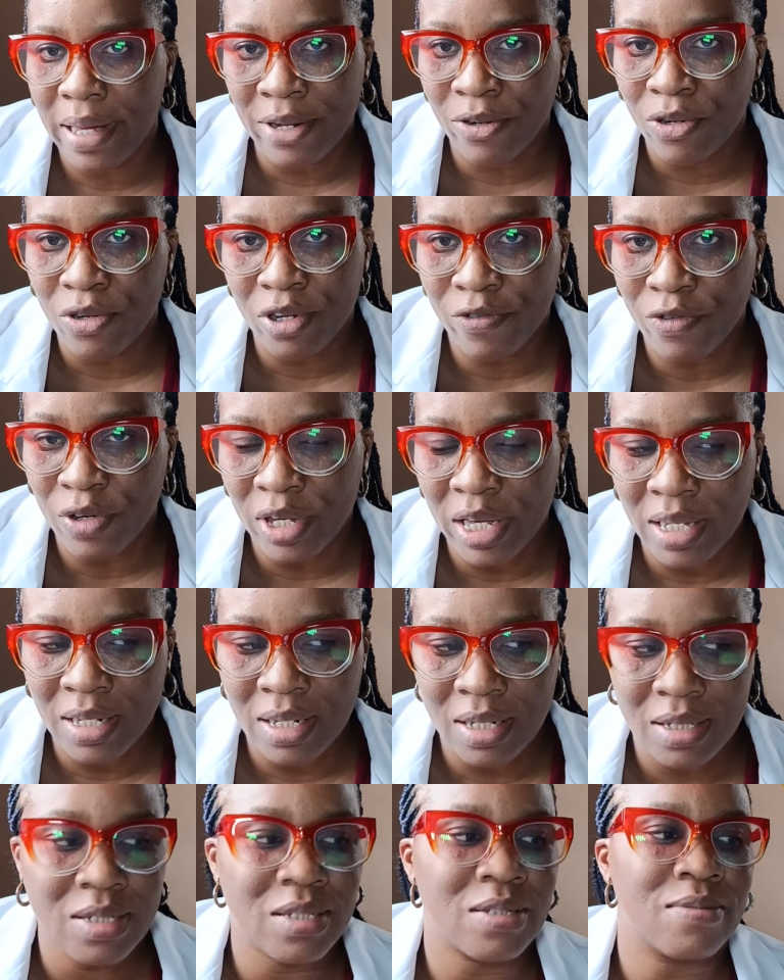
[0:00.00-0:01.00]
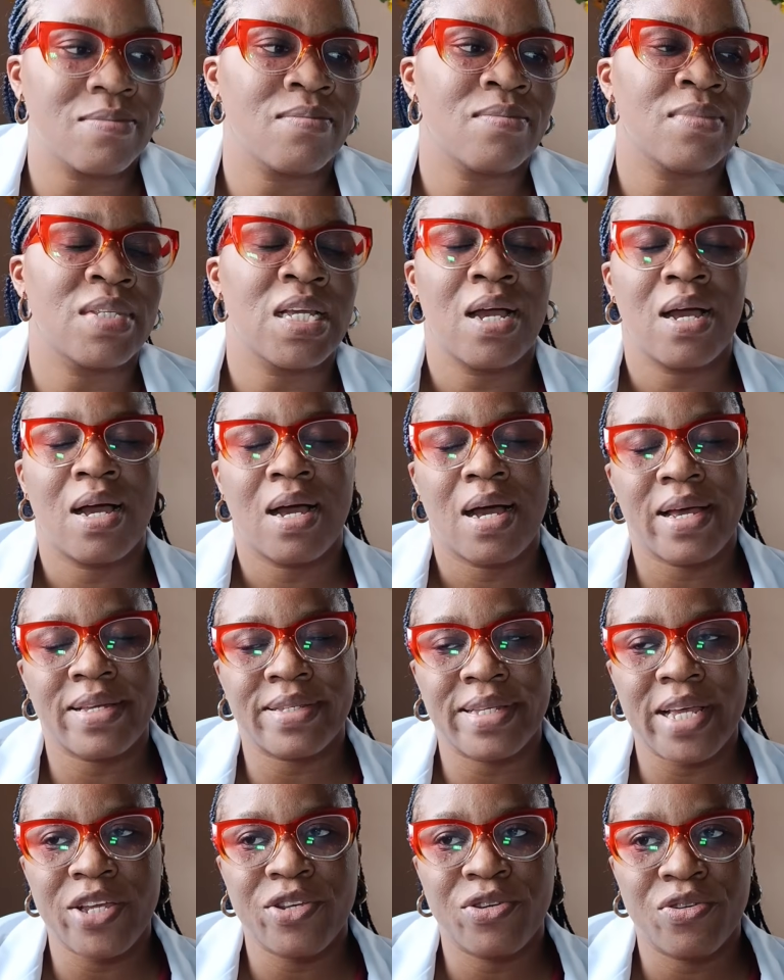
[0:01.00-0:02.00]
I don't know if you get that. I
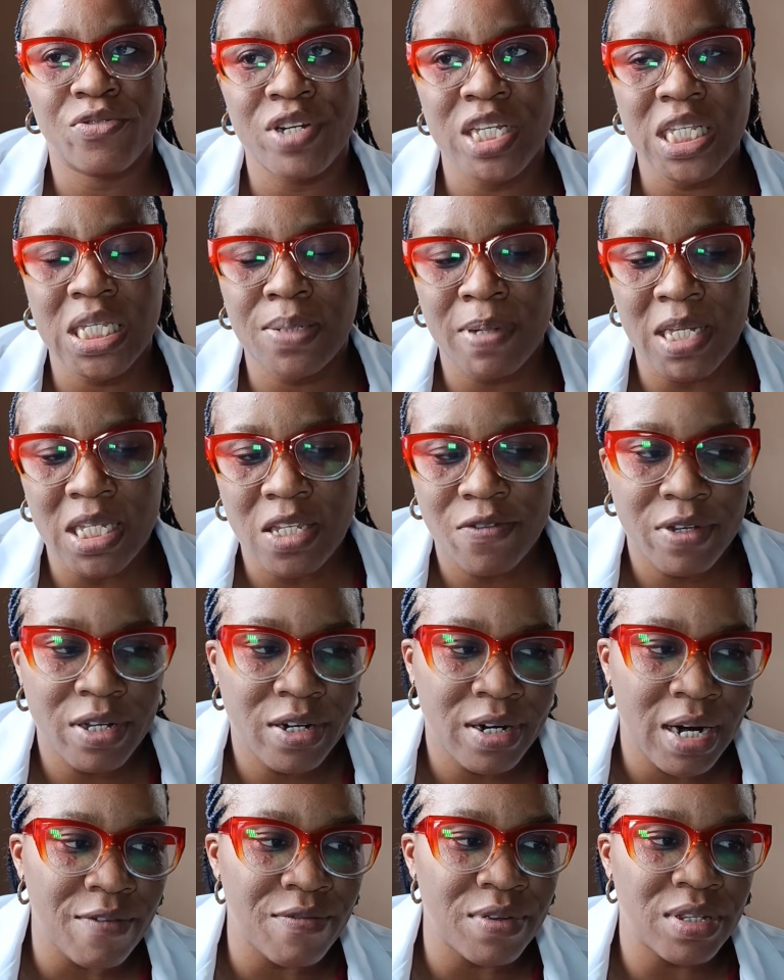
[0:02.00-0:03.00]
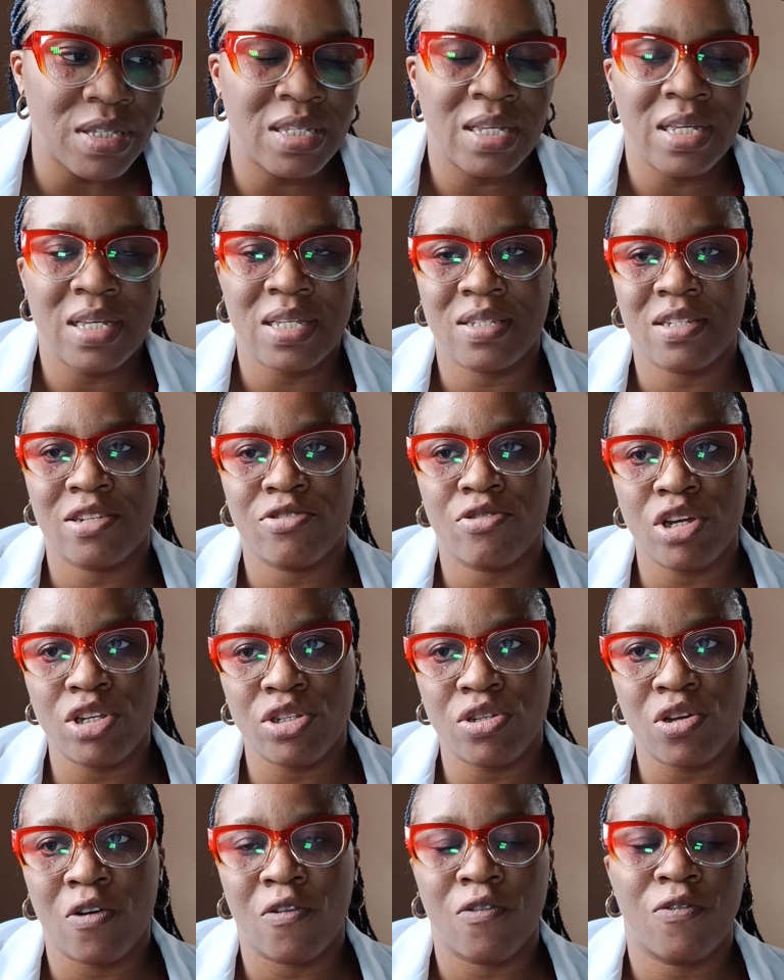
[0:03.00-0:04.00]
said urine specific gravity is the
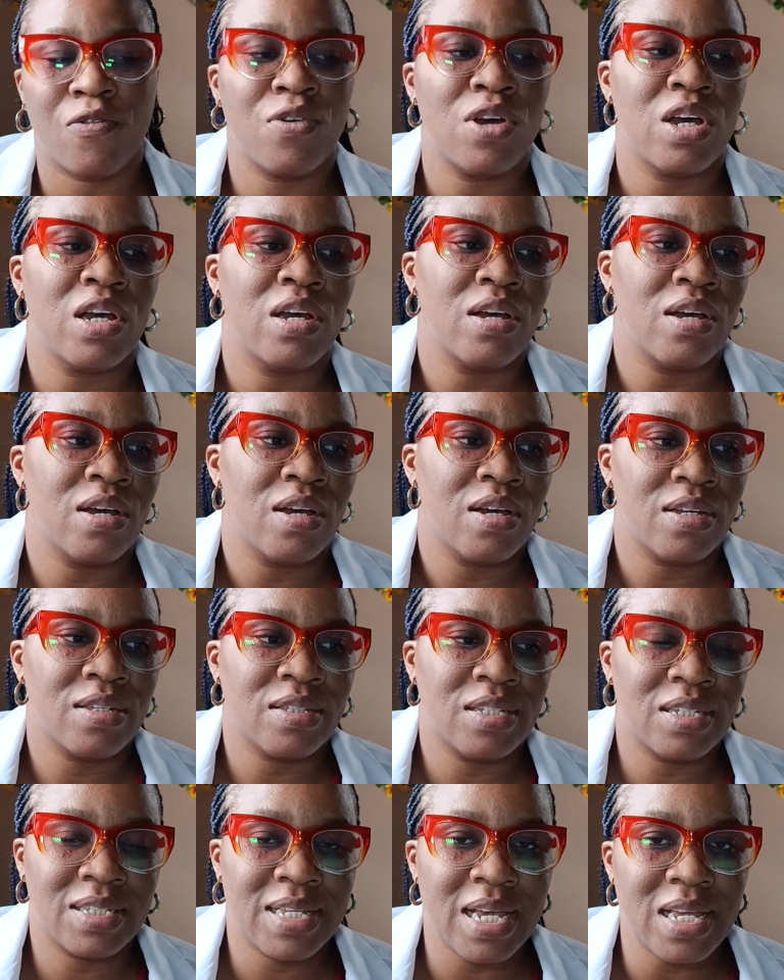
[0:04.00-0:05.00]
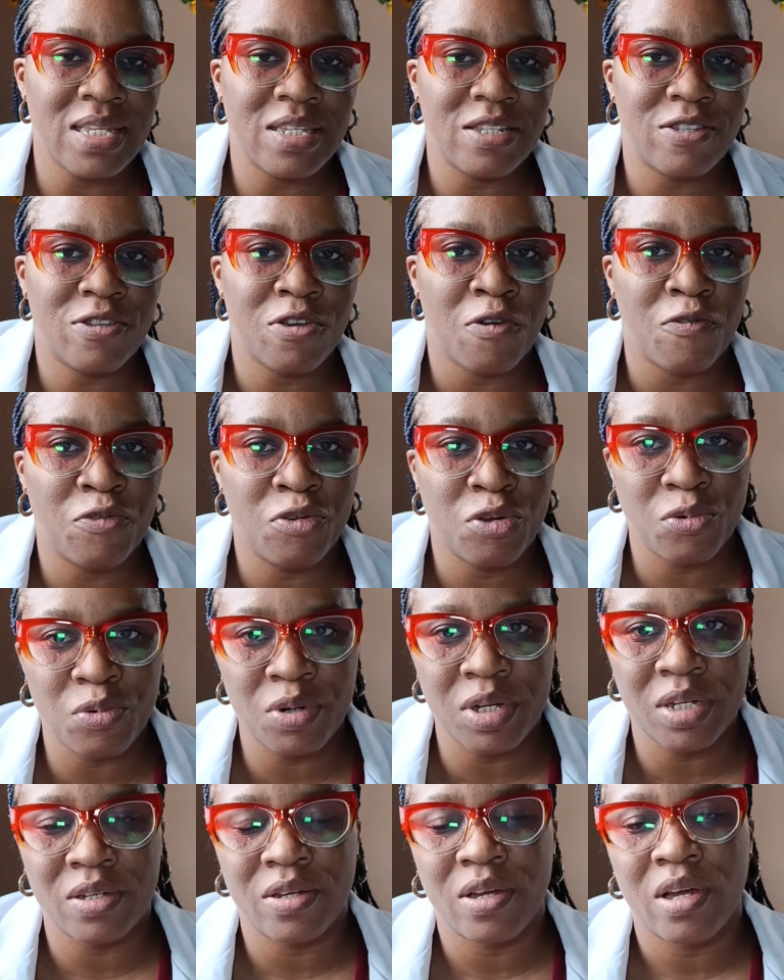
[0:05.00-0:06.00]
ratio of the density of
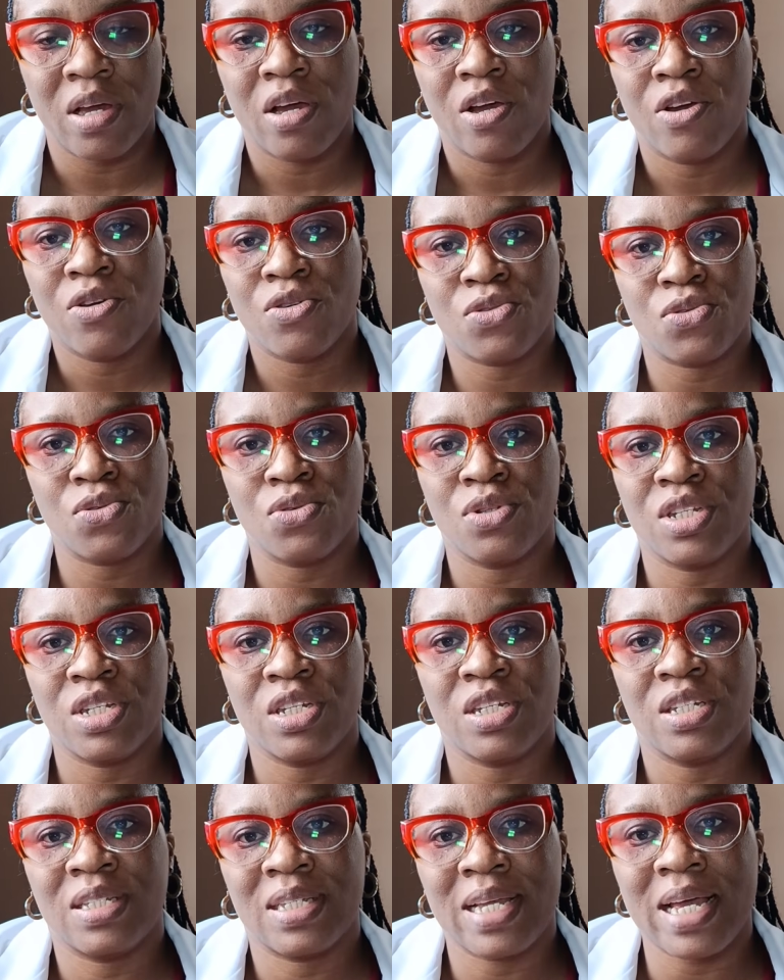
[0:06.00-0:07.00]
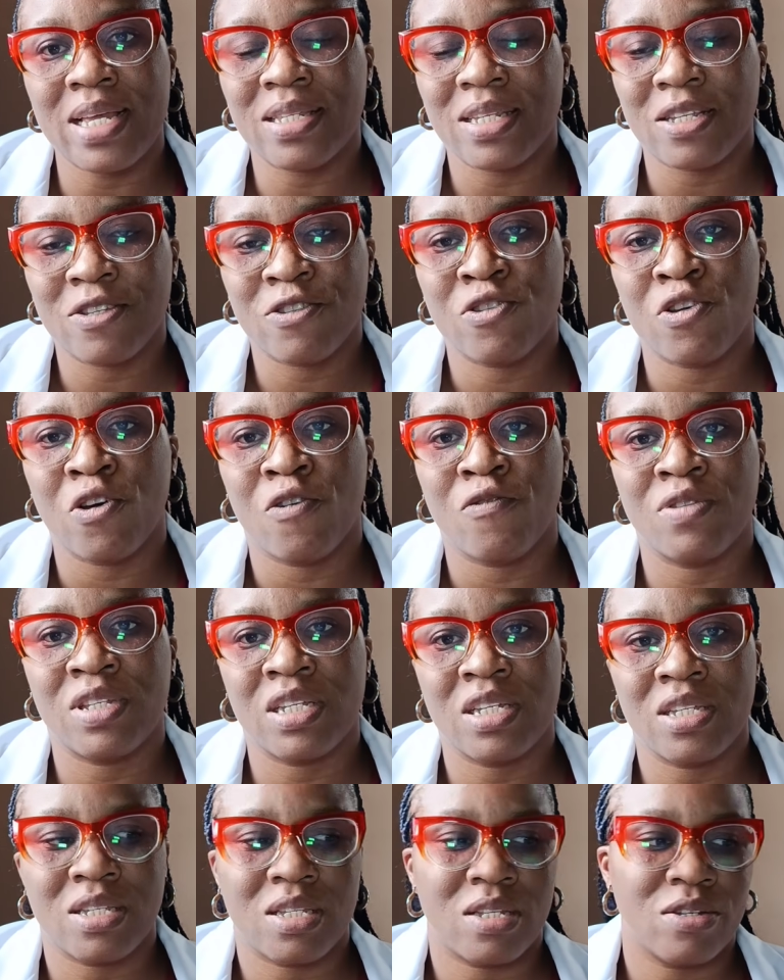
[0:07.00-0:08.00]
urine to the density of
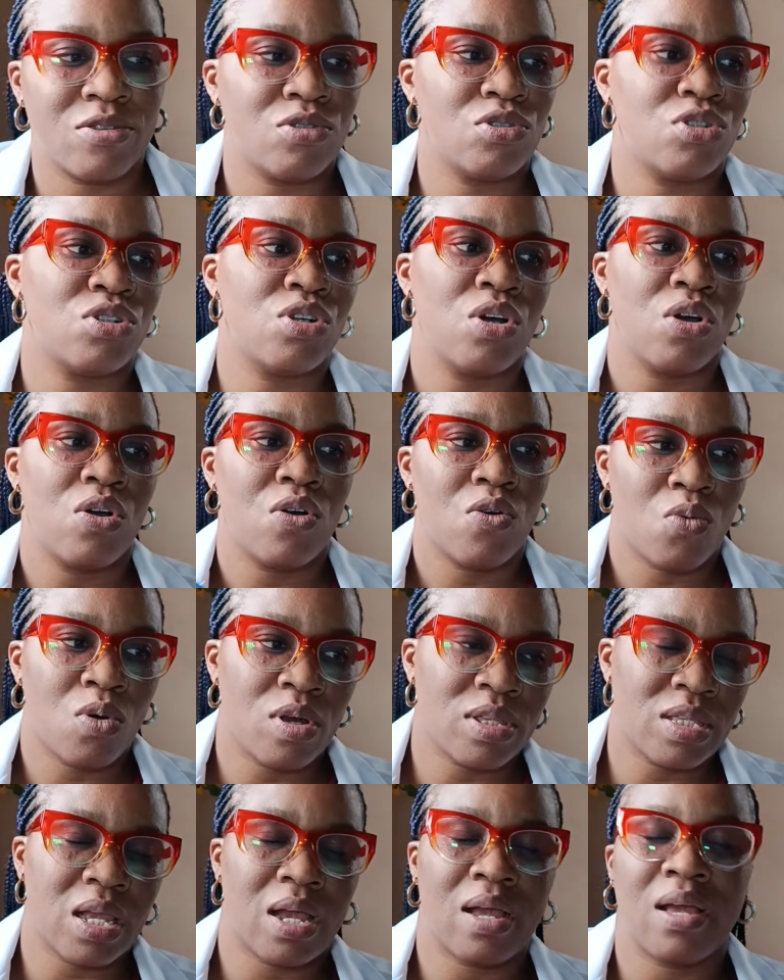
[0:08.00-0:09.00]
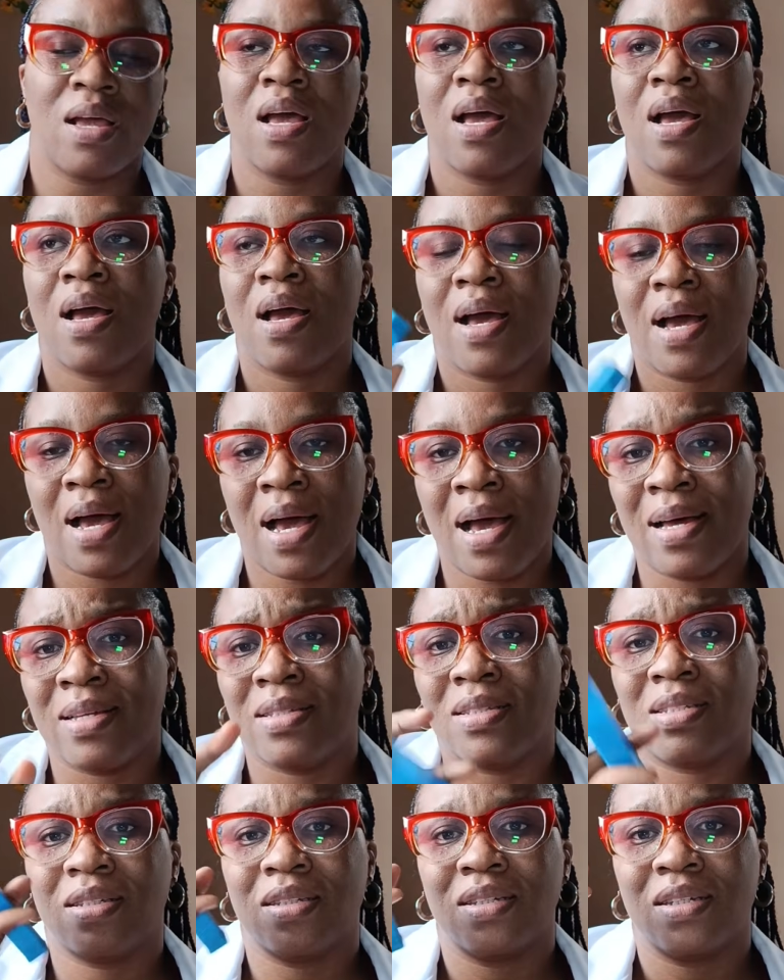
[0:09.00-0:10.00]
distilled water.
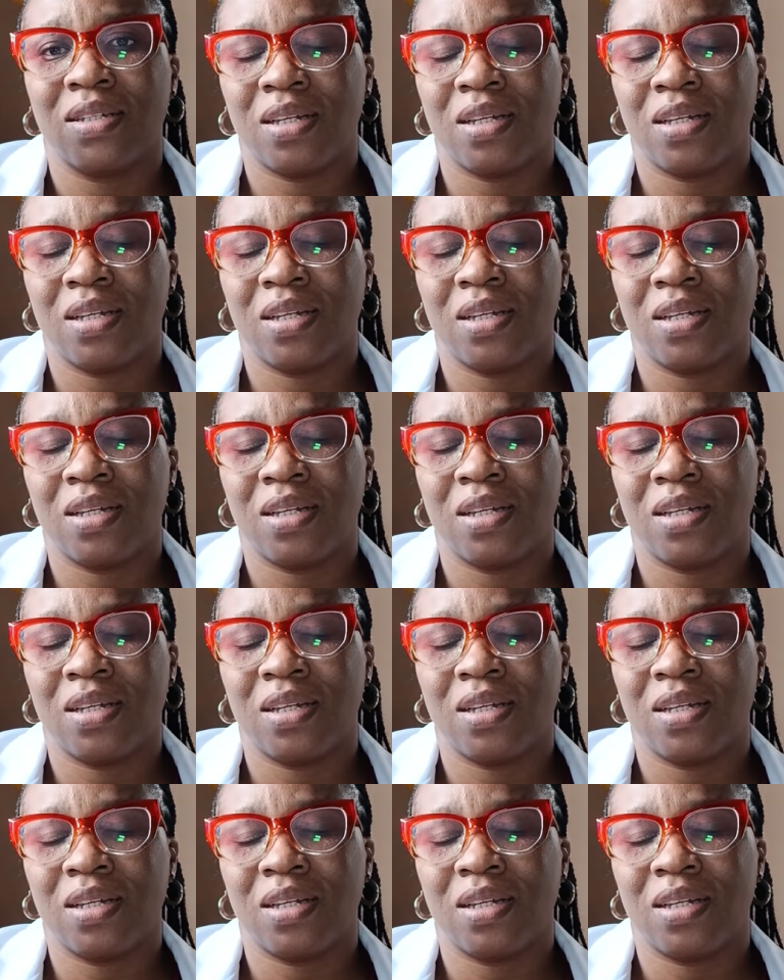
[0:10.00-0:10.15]
And